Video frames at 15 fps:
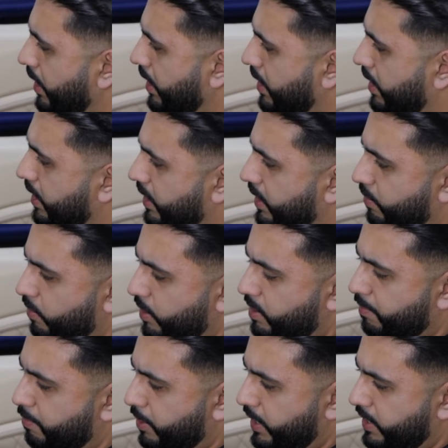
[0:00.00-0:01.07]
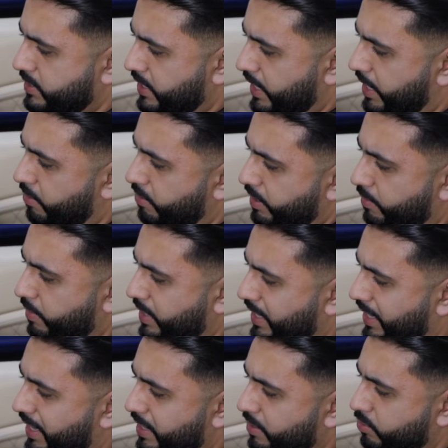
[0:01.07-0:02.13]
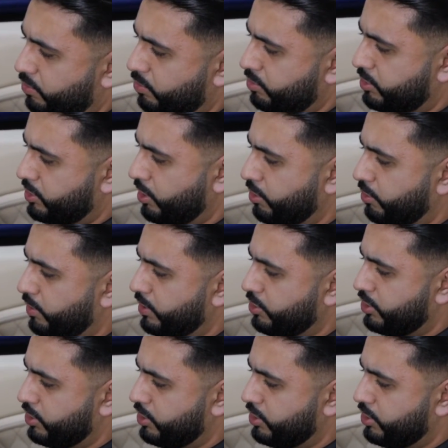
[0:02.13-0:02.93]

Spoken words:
And then we can bring it down, and we can also